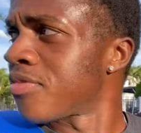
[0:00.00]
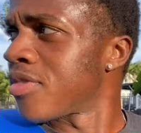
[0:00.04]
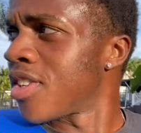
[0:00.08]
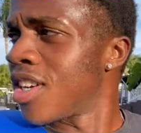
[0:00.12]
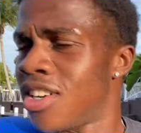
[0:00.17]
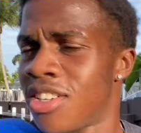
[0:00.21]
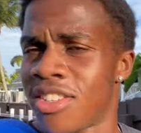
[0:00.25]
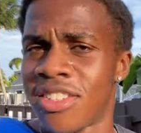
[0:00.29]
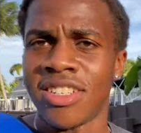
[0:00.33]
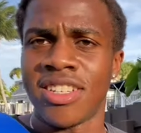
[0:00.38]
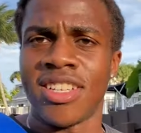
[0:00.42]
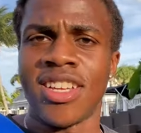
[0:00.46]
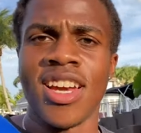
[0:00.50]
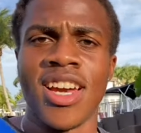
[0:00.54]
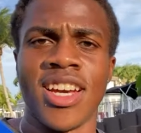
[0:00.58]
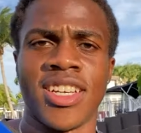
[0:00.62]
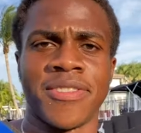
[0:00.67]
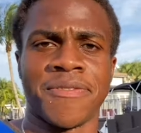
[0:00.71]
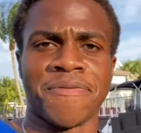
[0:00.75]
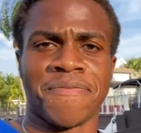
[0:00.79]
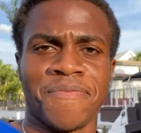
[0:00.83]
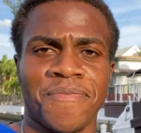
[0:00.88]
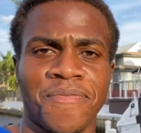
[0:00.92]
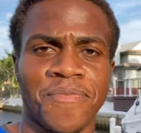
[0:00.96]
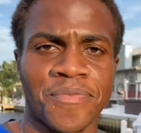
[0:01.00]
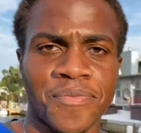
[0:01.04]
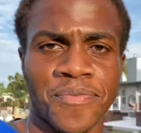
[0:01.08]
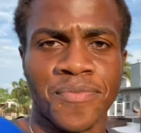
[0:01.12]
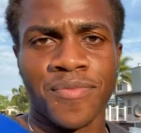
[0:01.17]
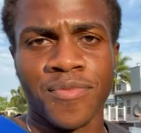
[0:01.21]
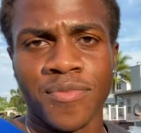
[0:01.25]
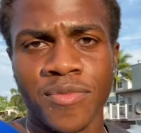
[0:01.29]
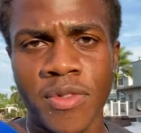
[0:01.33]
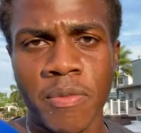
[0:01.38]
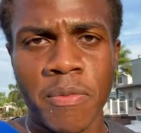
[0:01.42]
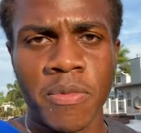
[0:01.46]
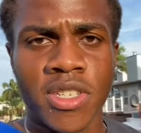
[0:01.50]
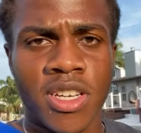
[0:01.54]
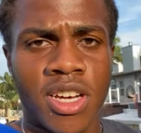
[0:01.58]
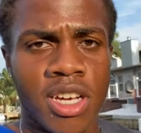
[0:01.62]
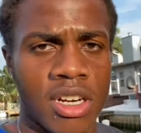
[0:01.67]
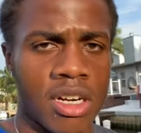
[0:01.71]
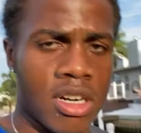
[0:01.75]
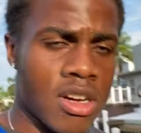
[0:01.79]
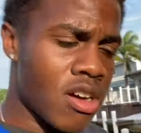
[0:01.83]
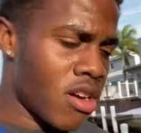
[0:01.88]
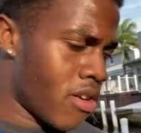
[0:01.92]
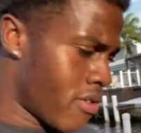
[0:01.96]
Other than that, I'm
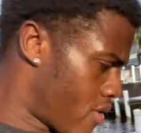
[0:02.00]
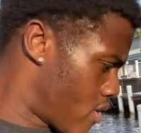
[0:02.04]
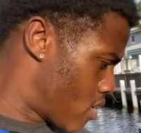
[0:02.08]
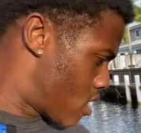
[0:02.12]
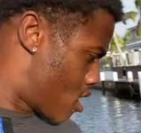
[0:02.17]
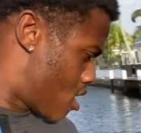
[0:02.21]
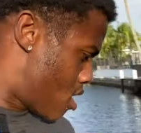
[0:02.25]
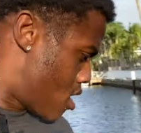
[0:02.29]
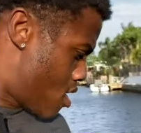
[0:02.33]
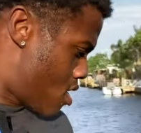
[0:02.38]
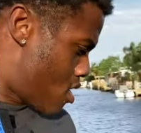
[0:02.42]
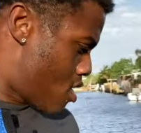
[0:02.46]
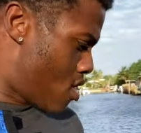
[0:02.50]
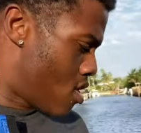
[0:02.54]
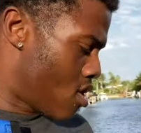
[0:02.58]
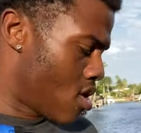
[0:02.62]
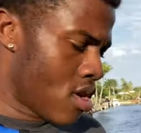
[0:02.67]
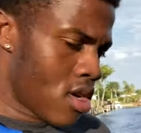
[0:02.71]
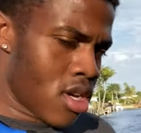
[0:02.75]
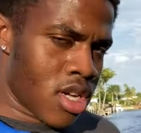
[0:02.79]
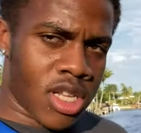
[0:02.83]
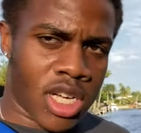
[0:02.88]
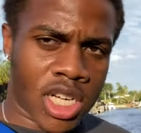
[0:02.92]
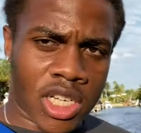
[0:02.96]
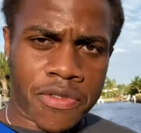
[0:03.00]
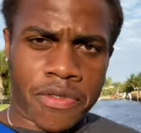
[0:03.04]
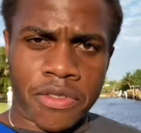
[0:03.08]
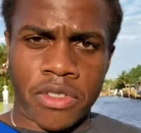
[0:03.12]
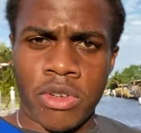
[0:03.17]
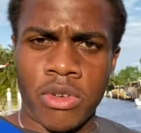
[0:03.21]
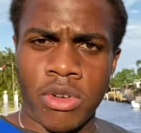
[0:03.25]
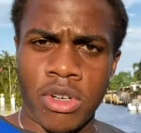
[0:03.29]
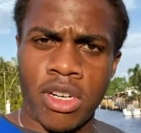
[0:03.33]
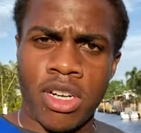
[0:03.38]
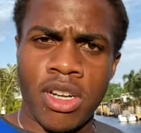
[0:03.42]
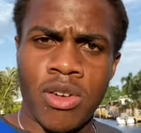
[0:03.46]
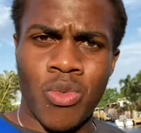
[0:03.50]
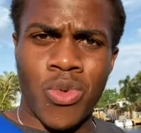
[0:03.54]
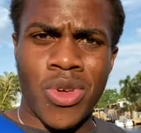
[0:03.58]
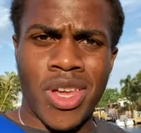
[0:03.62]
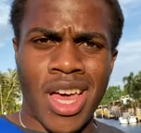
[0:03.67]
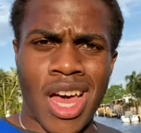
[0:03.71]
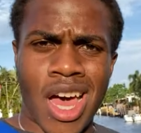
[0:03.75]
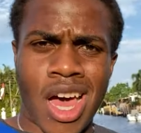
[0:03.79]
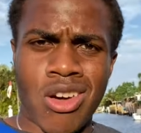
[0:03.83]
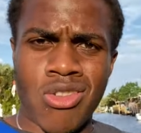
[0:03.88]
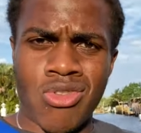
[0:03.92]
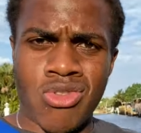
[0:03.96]
signing off. Thanks for tuning in, we
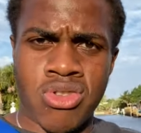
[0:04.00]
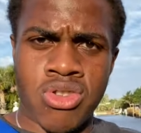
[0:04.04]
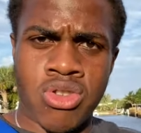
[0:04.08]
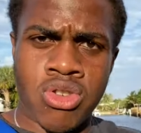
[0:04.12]
out.